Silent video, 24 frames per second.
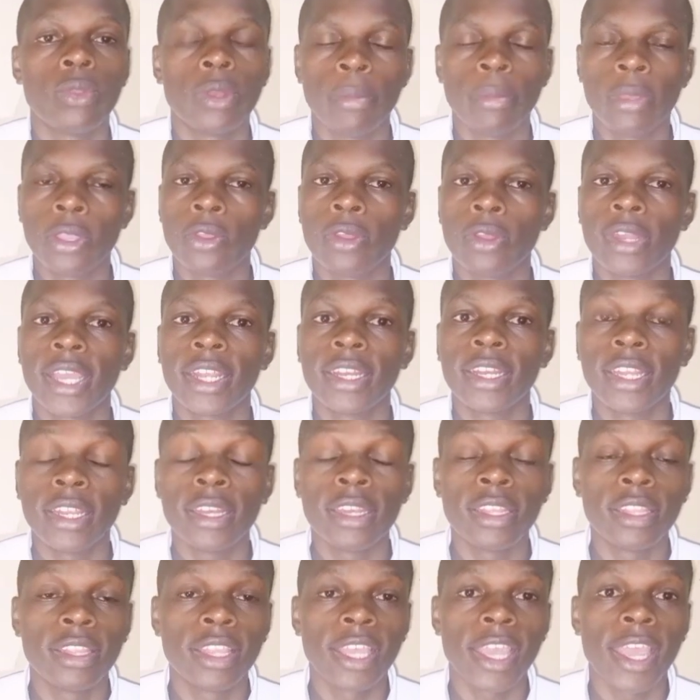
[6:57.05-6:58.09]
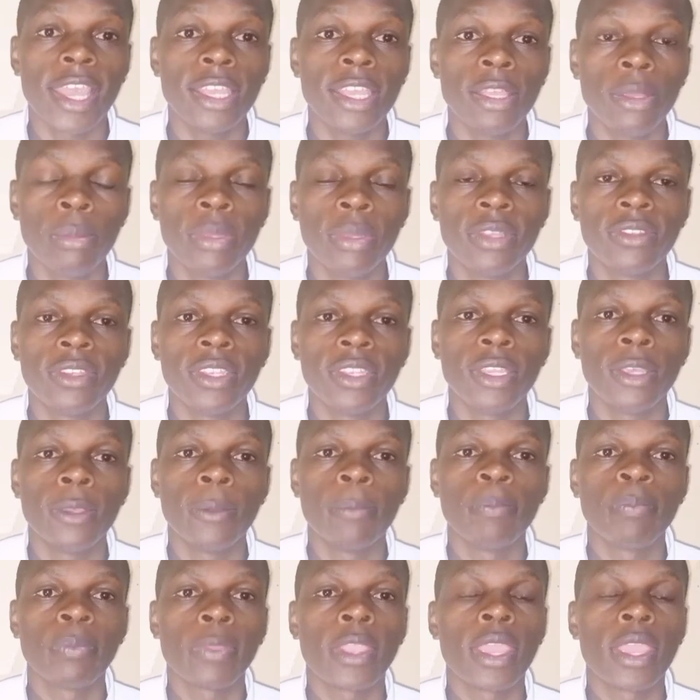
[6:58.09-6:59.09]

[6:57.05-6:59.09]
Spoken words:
will be conducted in the IEBC,